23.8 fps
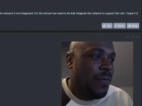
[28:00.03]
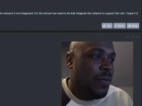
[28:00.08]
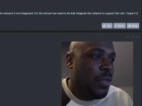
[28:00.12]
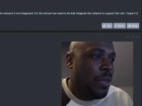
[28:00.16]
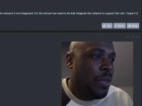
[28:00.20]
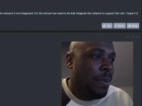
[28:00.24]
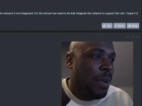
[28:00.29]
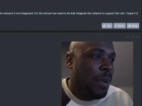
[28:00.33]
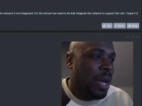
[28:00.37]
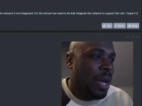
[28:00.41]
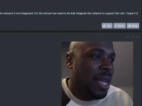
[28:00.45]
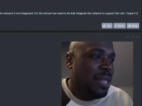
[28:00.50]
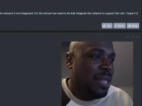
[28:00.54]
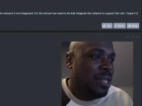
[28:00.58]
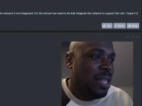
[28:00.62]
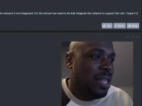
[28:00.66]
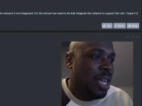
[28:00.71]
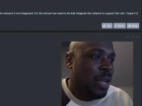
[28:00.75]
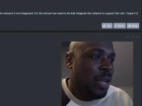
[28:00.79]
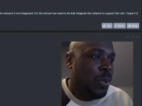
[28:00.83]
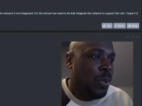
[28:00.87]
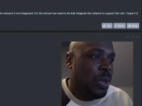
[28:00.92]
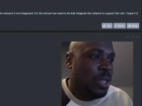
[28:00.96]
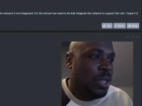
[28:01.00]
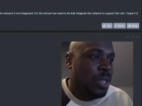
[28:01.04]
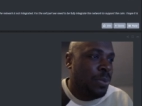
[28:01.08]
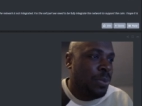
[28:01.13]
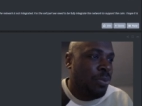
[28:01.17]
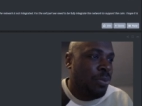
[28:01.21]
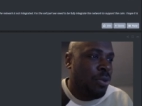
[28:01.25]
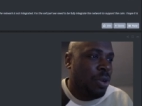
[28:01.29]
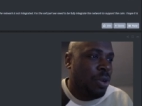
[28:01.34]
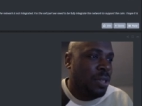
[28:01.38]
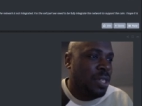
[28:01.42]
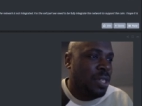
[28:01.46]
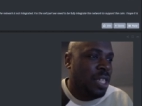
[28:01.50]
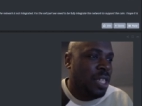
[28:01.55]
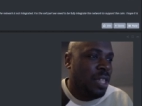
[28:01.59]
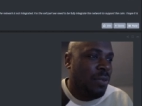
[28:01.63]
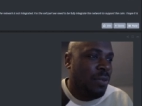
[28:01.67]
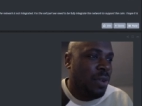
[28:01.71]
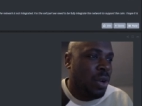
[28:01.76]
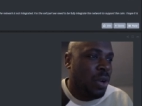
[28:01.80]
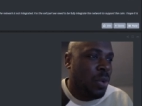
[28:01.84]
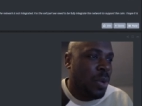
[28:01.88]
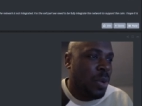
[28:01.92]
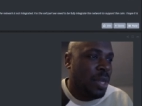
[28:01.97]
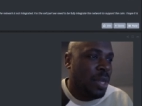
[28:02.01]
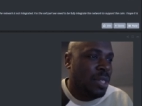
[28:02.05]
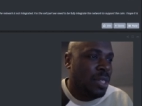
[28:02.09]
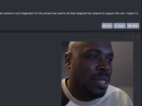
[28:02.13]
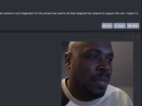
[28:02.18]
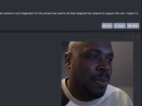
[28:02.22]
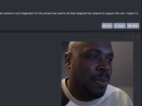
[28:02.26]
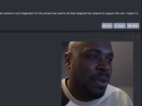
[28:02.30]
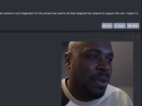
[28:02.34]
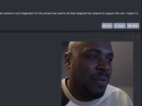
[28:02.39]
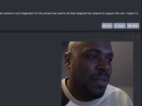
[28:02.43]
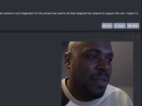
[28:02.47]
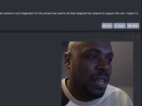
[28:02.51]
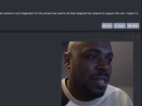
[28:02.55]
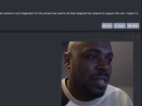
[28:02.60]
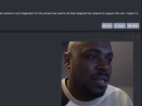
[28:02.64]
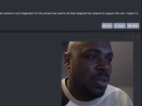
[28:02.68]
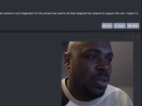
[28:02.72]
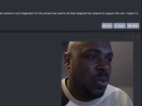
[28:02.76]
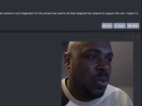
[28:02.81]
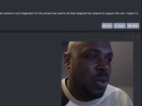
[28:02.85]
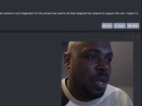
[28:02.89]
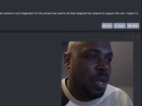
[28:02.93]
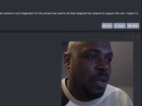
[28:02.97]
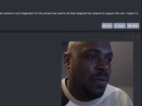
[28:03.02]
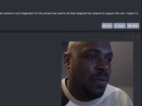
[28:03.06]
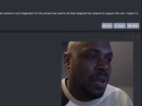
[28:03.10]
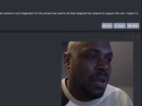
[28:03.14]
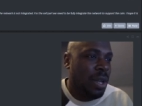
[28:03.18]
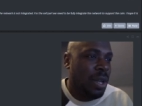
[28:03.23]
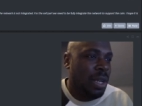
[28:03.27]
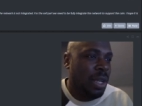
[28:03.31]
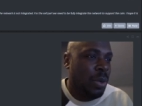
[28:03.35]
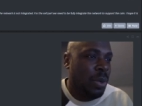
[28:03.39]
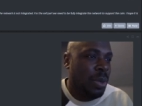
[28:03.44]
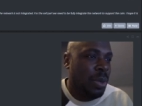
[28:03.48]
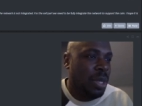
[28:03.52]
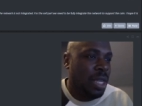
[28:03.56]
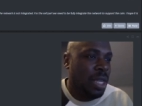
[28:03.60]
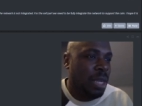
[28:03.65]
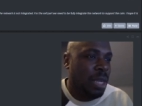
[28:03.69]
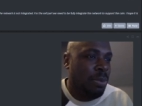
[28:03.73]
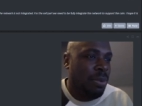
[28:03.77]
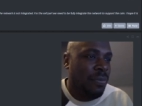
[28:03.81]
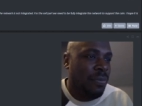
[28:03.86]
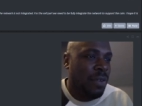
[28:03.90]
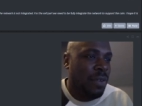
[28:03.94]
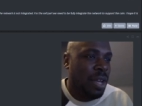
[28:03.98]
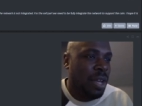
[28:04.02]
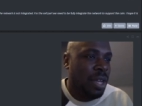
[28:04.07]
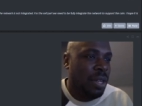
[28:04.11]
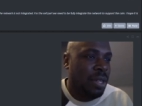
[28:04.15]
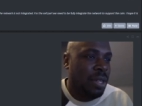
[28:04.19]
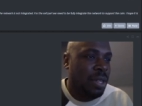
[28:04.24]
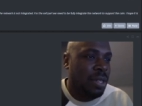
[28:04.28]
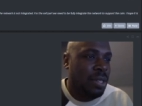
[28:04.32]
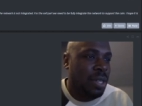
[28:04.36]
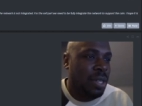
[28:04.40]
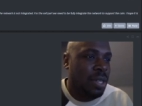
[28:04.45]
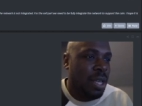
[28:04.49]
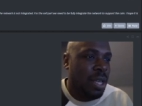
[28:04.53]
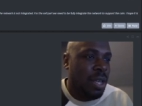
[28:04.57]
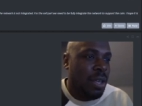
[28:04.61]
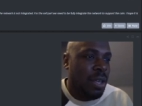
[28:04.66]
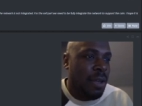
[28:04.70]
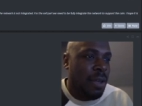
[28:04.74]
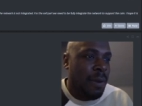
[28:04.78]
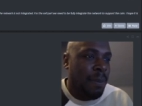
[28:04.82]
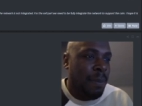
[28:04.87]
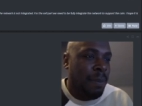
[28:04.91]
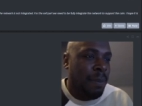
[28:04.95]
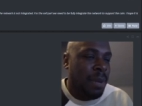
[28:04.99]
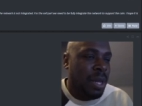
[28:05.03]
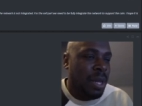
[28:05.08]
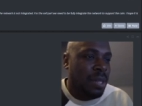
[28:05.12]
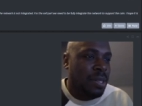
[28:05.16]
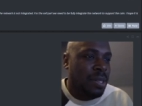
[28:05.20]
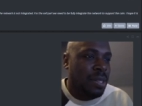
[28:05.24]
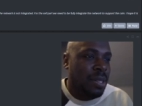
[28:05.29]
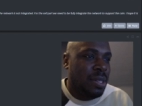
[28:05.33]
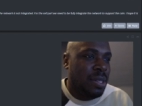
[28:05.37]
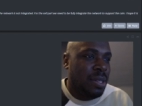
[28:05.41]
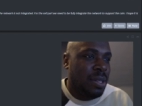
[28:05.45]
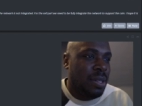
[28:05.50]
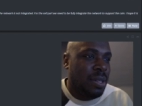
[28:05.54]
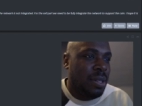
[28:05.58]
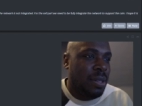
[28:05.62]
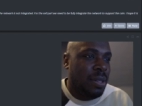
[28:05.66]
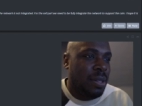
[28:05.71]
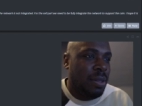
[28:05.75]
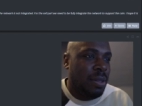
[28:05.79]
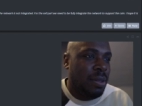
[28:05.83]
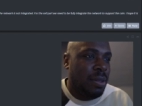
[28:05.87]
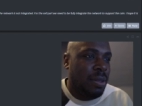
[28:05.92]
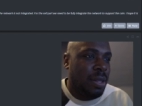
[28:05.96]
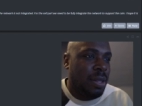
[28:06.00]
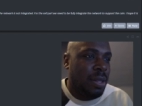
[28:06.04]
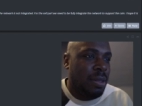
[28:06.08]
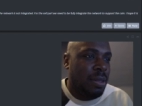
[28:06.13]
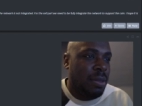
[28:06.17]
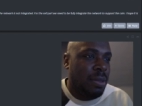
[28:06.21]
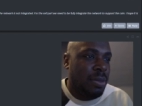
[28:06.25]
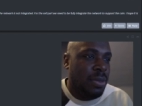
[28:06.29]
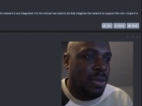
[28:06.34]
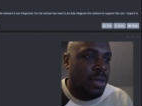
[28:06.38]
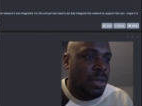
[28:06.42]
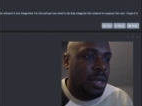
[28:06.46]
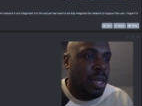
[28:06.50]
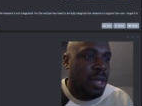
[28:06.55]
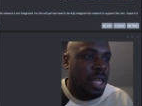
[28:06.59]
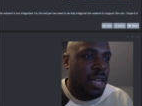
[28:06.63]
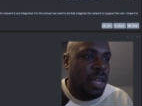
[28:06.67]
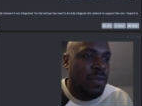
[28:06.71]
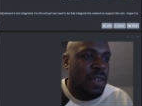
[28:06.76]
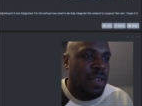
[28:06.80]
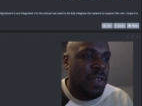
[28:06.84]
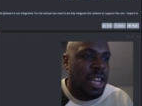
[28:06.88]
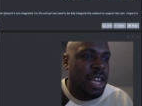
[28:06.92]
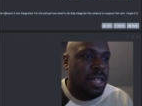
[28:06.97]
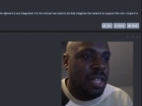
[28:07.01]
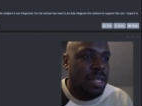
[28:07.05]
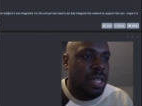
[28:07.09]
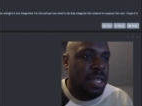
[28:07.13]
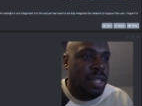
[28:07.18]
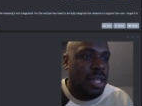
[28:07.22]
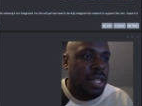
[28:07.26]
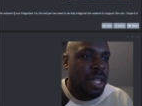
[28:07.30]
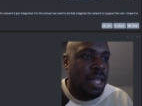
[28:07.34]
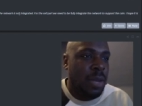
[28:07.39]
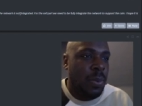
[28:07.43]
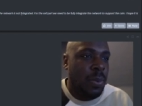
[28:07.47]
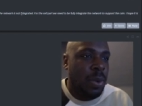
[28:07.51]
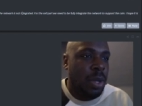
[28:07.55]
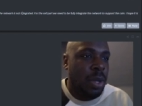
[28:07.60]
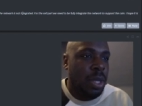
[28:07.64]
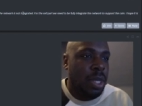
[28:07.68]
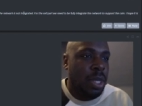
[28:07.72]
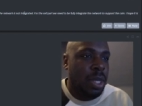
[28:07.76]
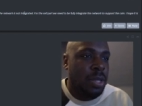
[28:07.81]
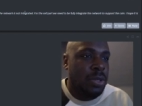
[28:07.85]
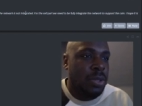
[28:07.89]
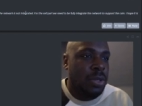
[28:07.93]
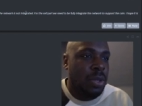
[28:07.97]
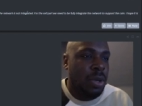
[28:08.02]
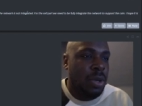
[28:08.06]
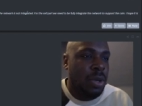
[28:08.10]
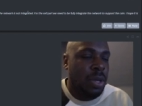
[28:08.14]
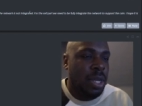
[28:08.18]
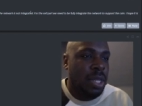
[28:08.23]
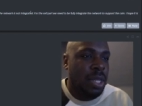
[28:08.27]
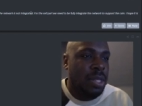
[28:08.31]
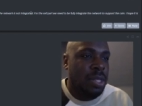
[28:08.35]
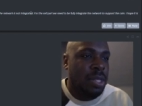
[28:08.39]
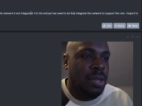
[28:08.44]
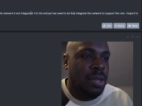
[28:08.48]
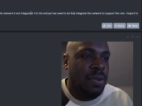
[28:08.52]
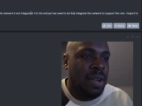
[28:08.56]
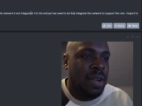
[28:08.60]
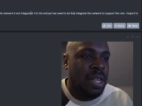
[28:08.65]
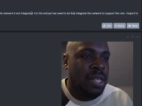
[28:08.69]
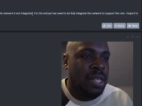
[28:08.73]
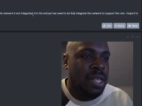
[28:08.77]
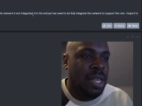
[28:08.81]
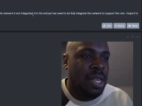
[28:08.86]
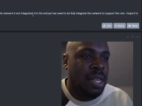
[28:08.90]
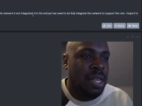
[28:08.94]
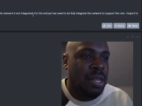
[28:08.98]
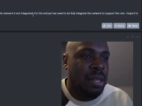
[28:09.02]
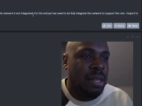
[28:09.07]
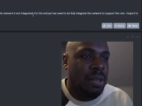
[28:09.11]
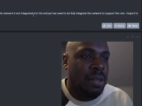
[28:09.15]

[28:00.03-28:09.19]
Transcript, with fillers: the buy side, we just proxy the request to P I V X to one of our liquidity providers, but the in reality the network is not integrated.